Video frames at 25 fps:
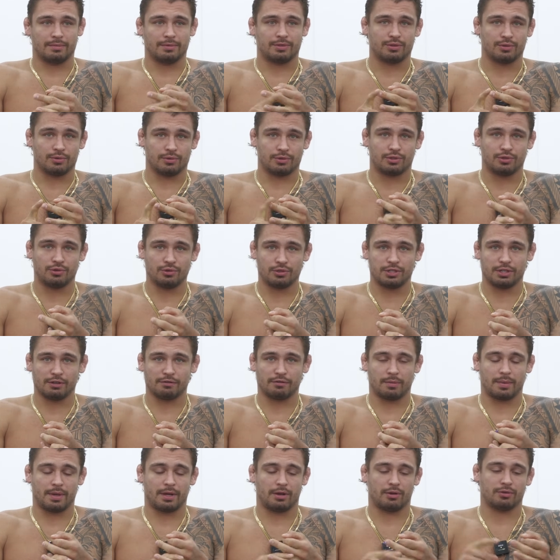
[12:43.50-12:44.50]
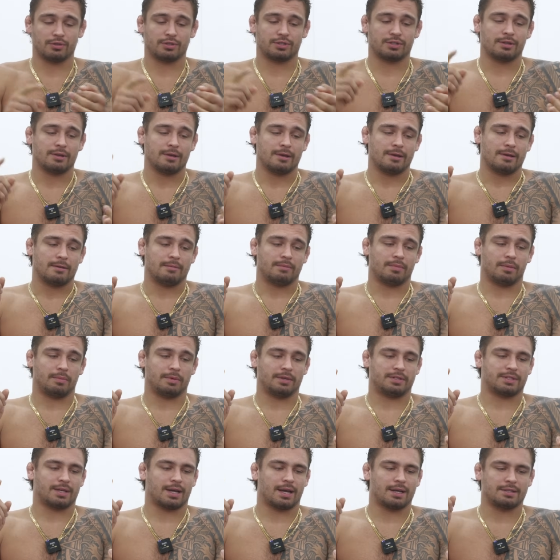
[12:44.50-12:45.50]
2 silver medals. But
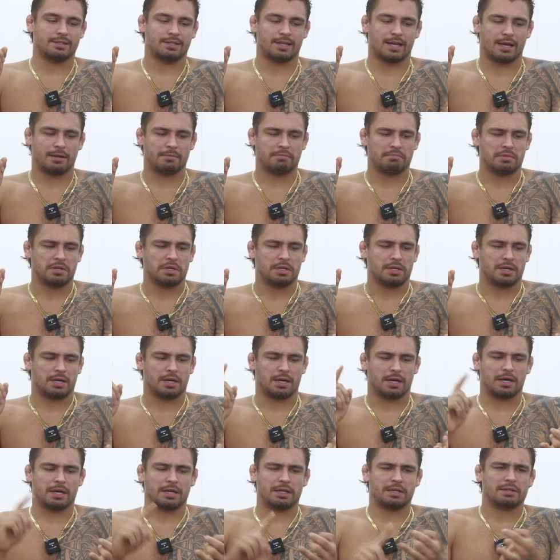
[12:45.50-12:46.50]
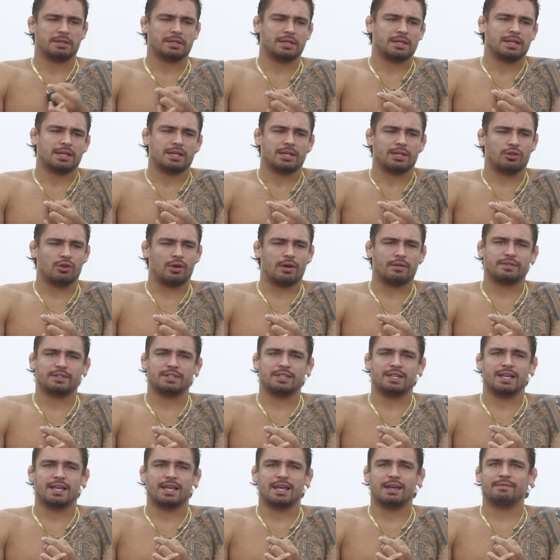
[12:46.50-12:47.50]
besides that,
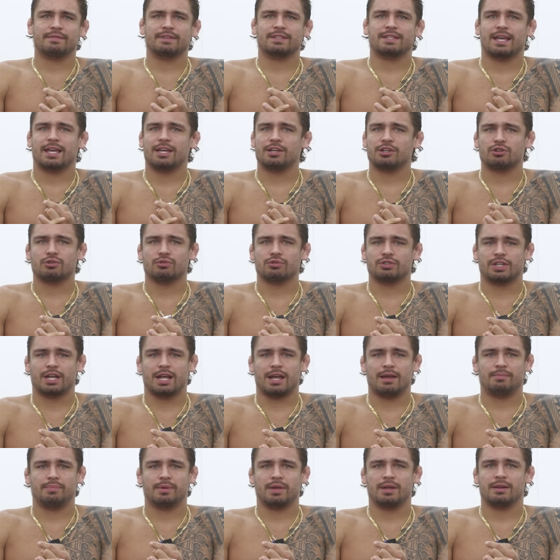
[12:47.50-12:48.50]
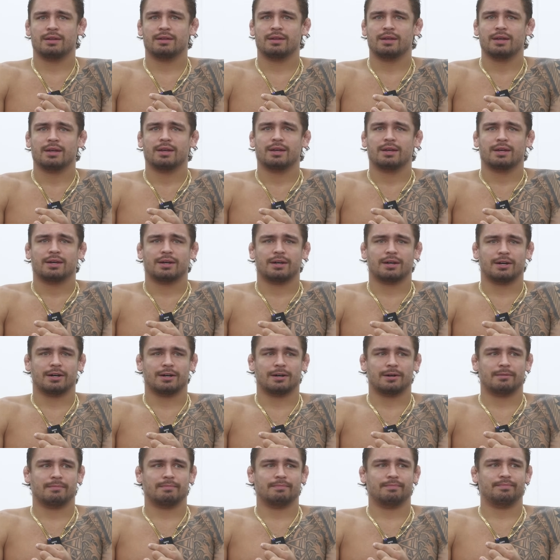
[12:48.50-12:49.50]
UFC Invitational Champion
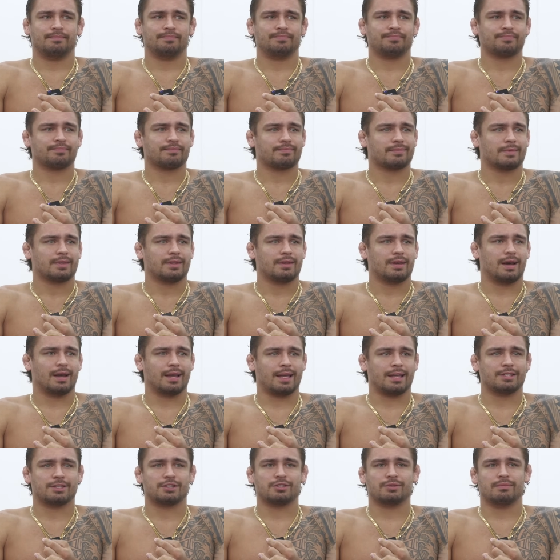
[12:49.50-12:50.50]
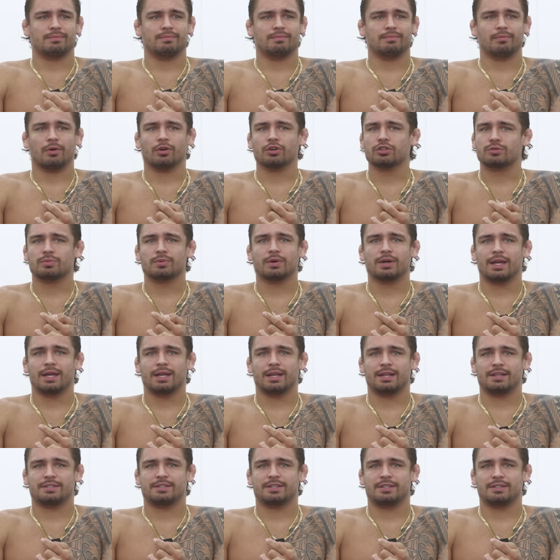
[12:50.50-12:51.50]
against multiple
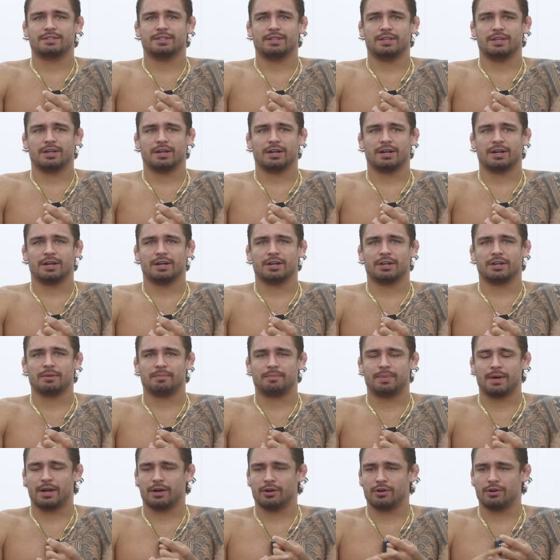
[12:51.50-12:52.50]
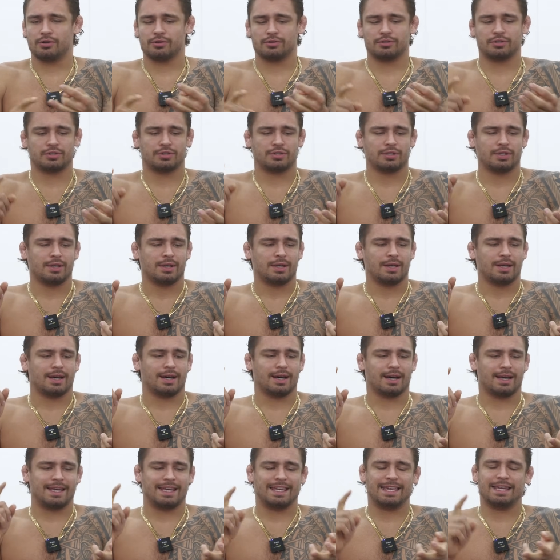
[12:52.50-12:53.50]
ADCC competitors,
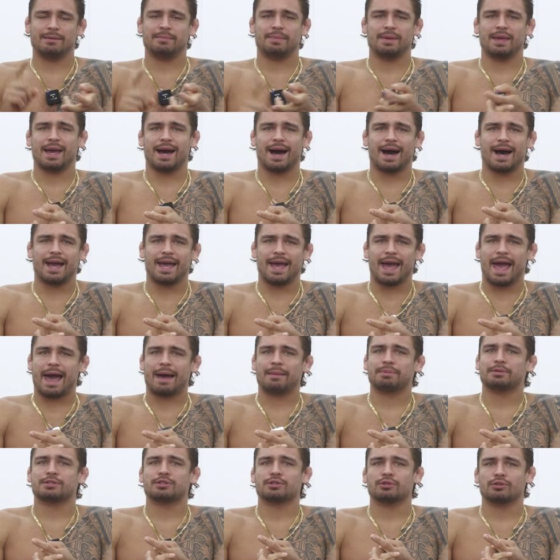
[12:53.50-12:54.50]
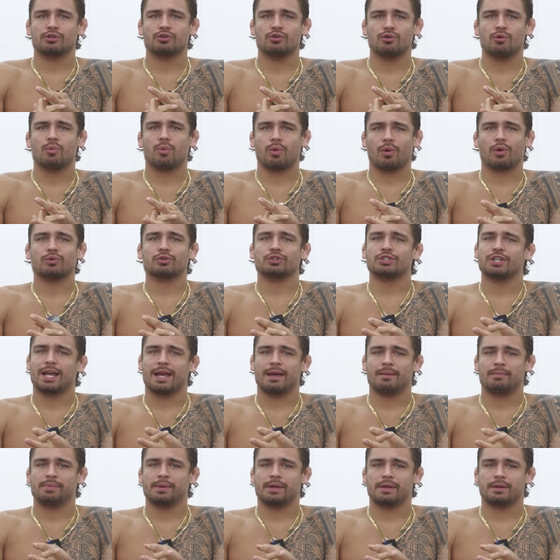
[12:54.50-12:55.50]
EBI absolute world
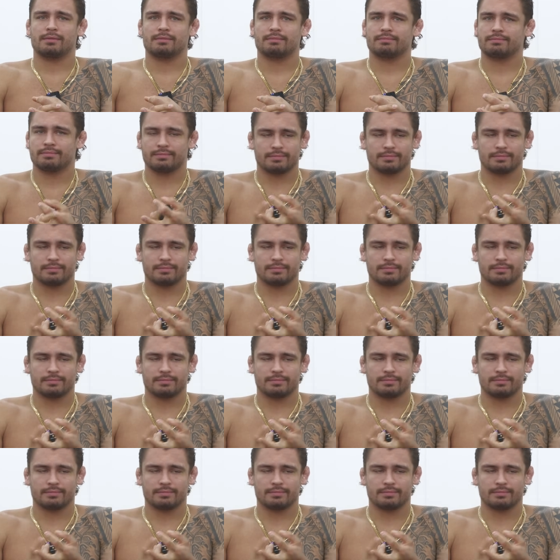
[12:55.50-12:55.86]
champion,